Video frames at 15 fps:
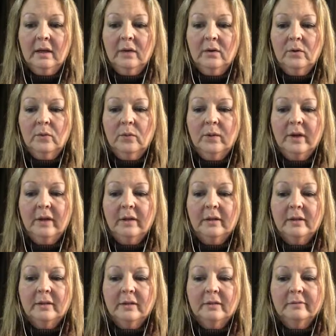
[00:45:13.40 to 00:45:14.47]
What
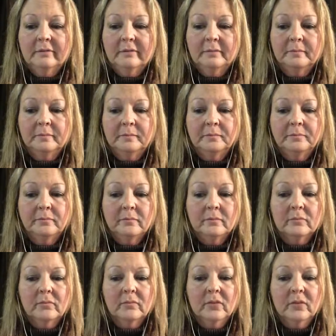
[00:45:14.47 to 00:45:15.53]
if
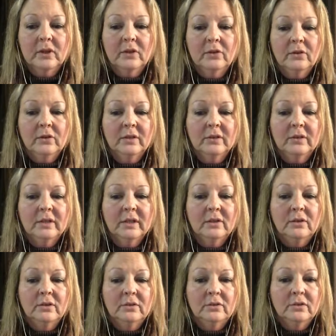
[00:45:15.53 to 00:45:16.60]
you
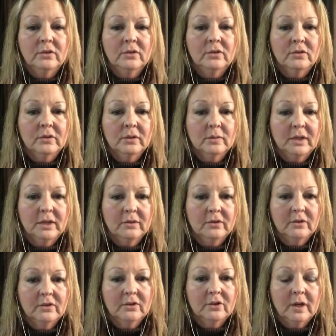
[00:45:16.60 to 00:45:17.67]
continue to do someone else's
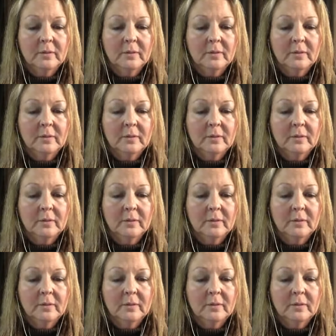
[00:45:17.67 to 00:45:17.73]
job